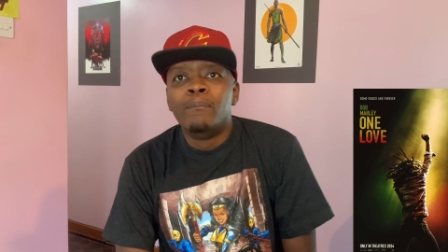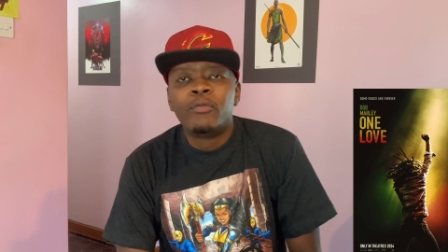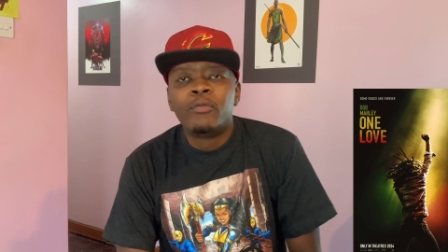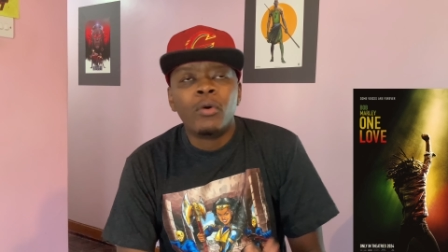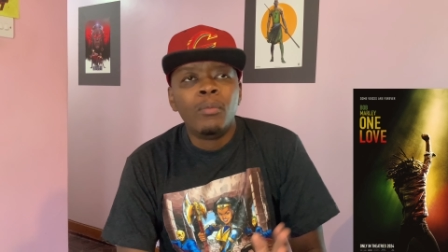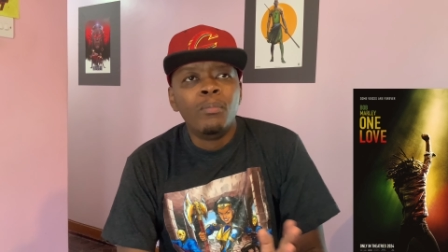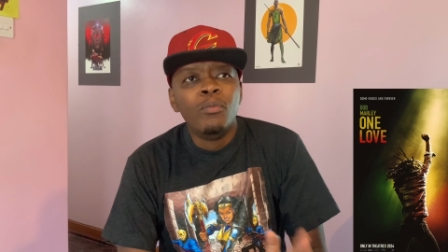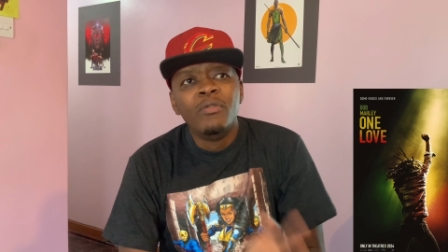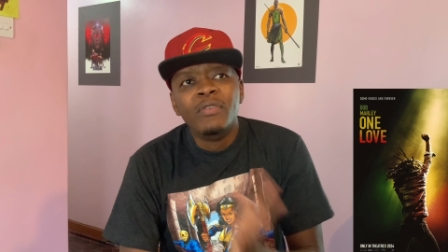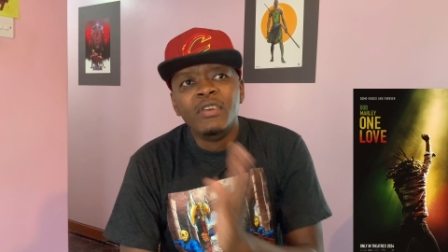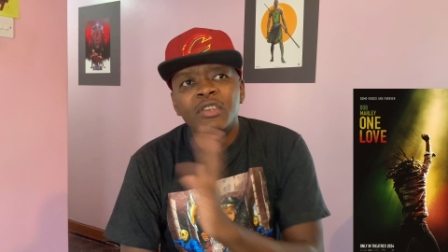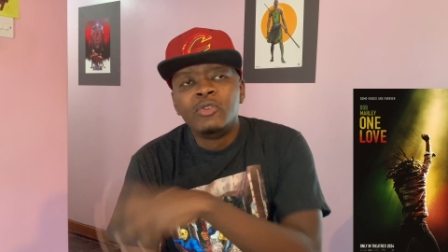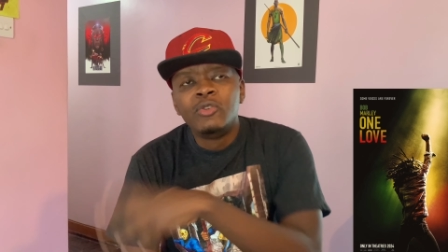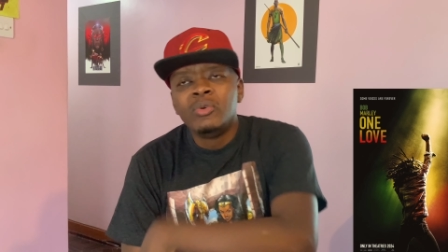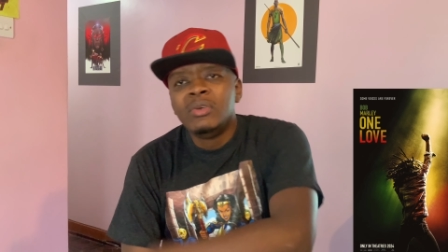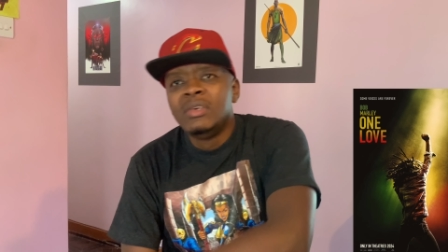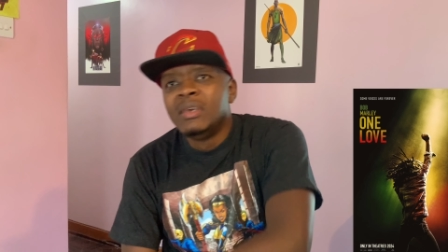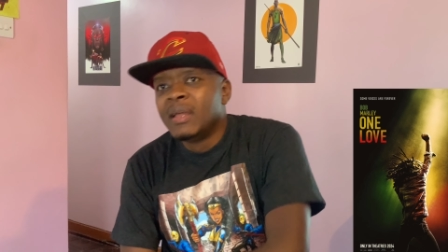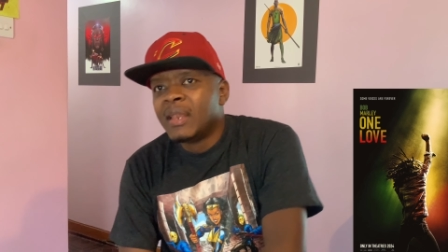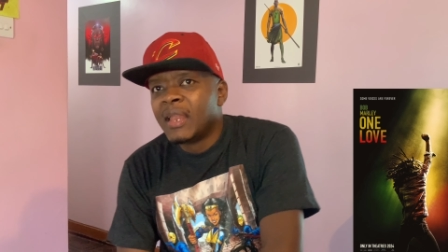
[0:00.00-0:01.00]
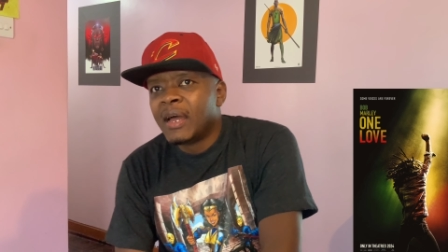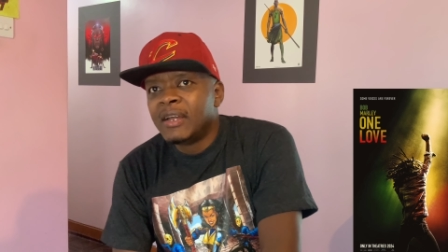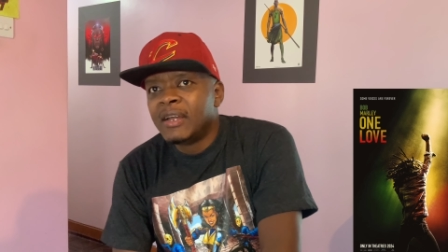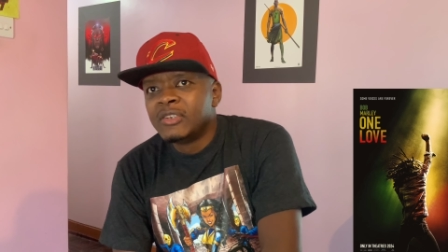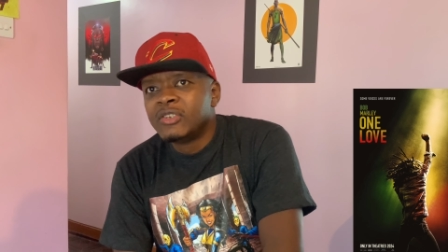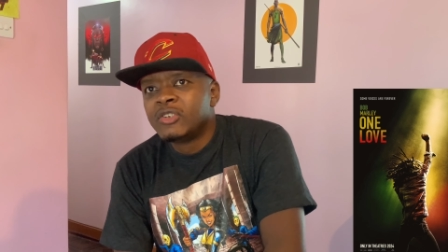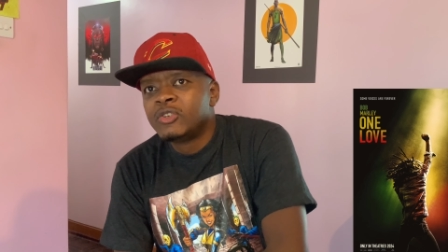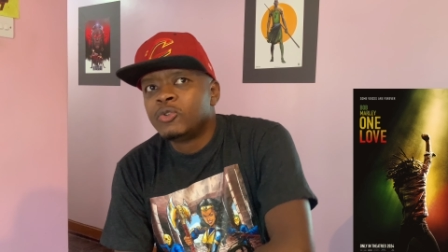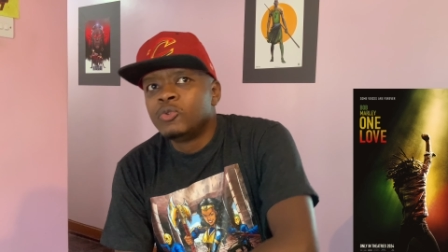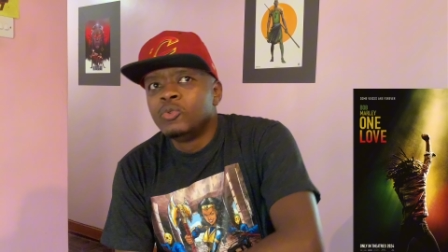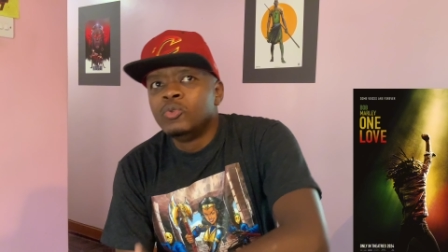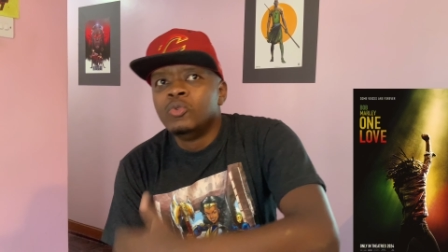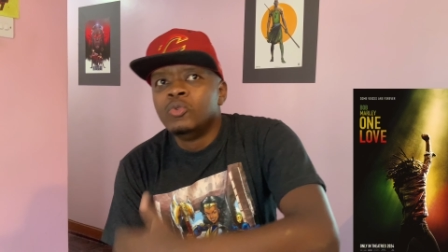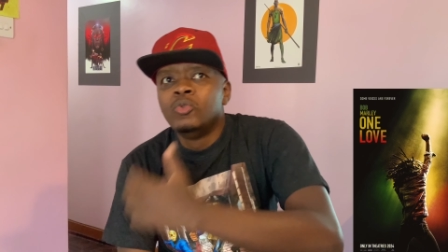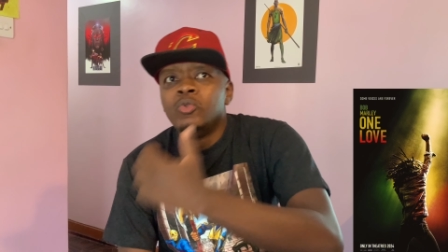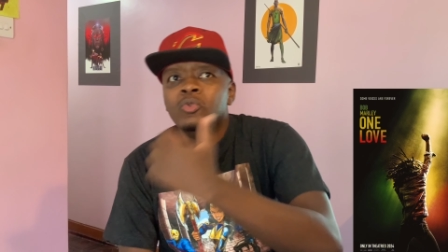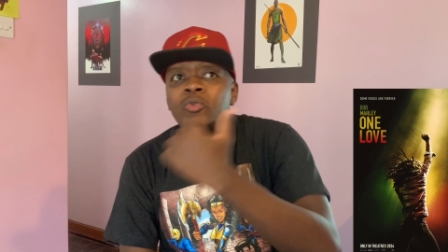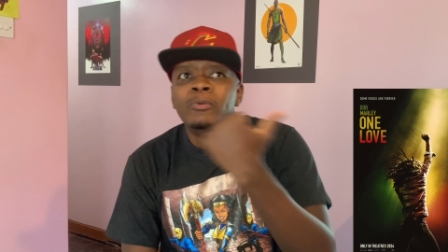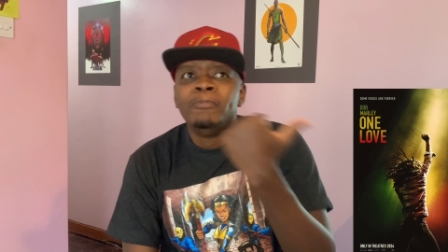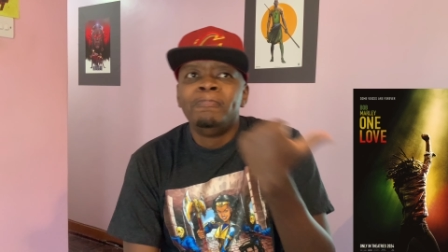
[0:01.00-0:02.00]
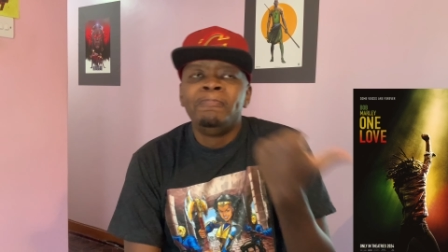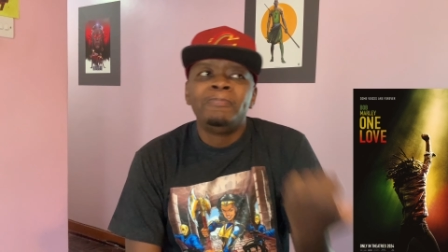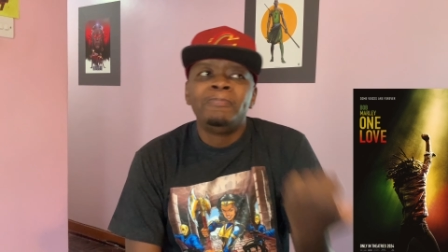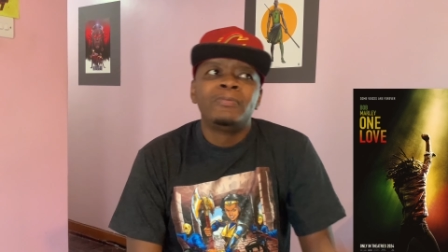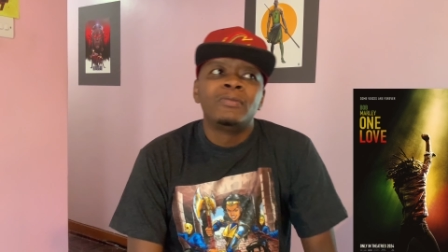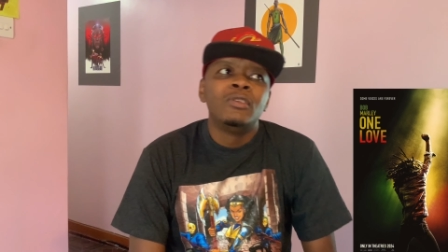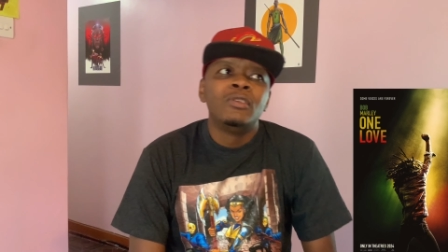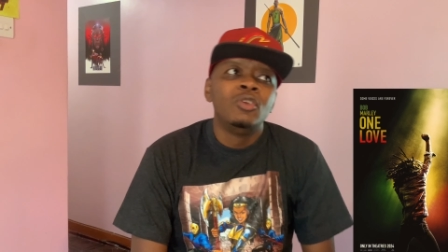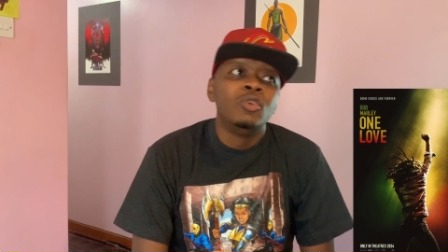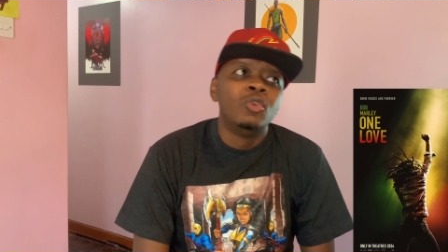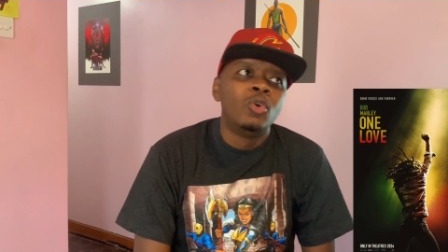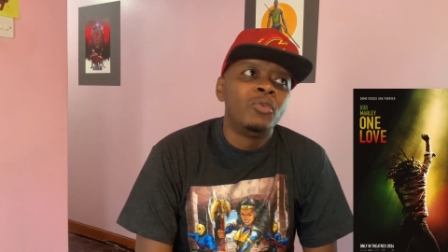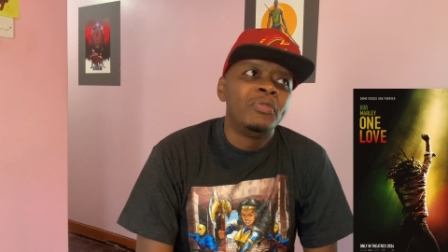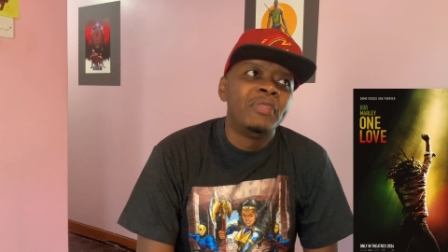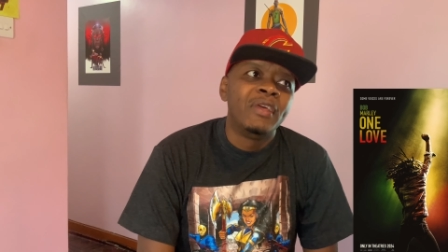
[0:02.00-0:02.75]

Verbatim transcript: from moving to england to you know